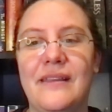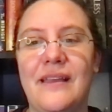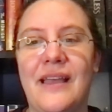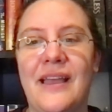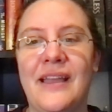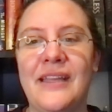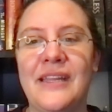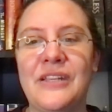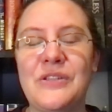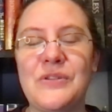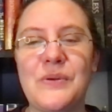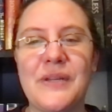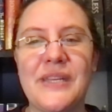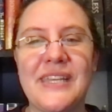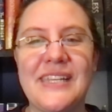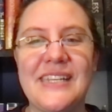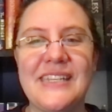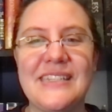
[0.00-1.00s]
I enjoy
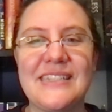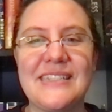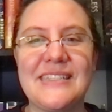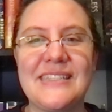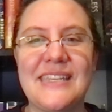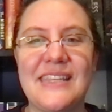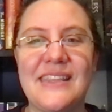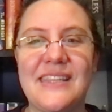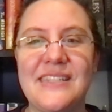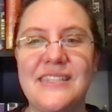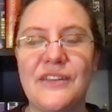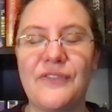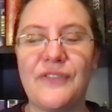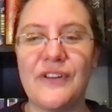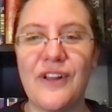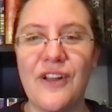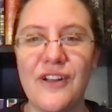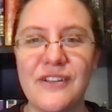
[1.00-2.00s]
getting to see the
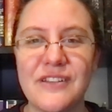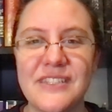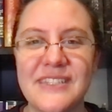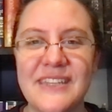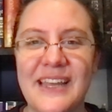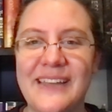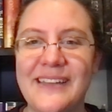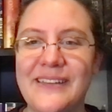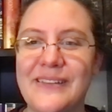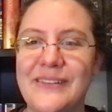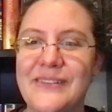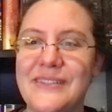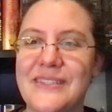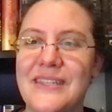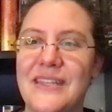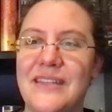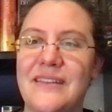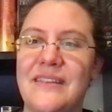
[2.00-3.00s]
different art
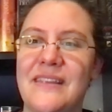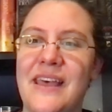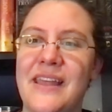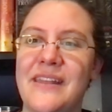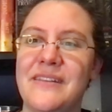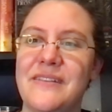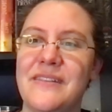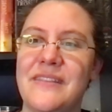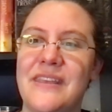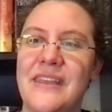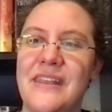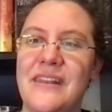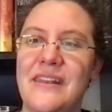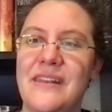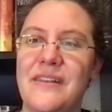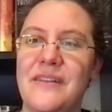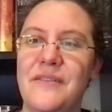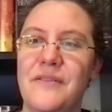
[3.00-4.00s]
styles that
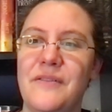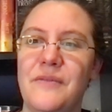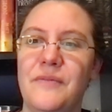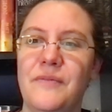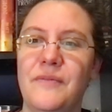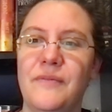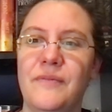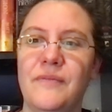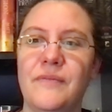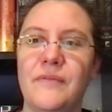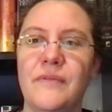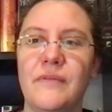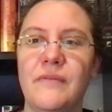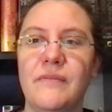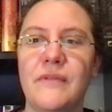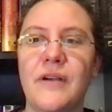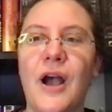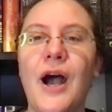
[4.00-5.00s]
then
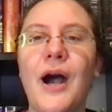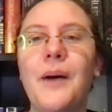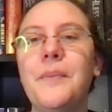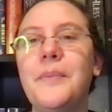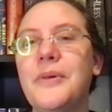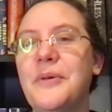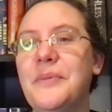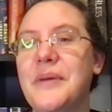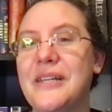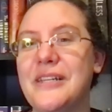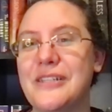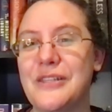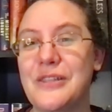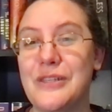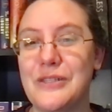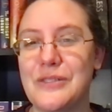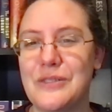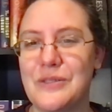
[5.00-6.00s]
complement
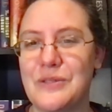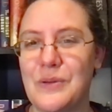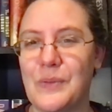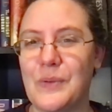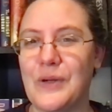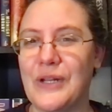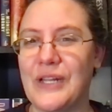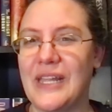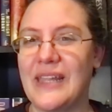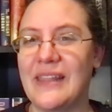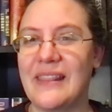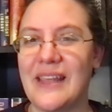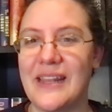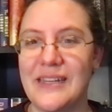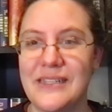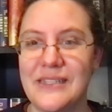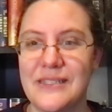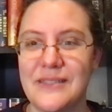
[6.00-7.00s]
the story
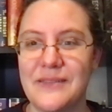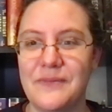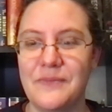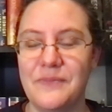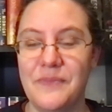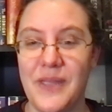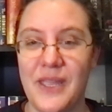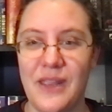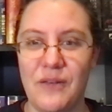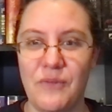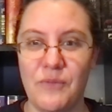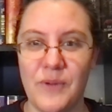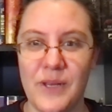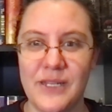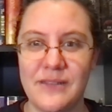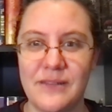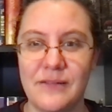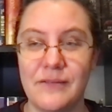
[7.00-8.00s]
that is being
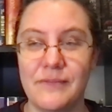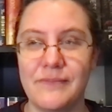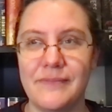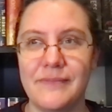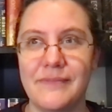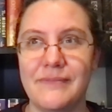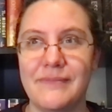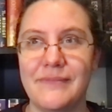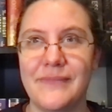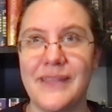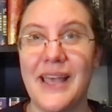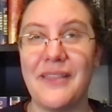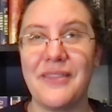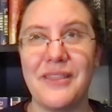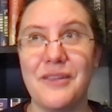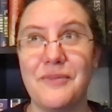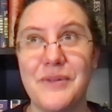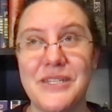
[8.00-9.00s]
written. Yeah,
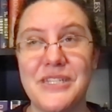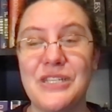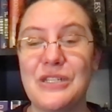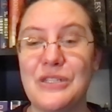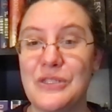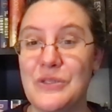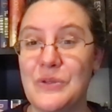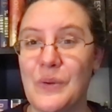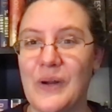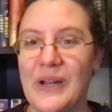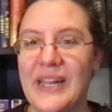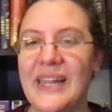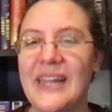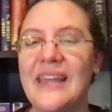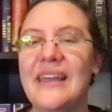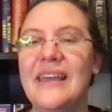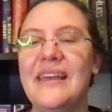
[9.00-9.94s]
the written story.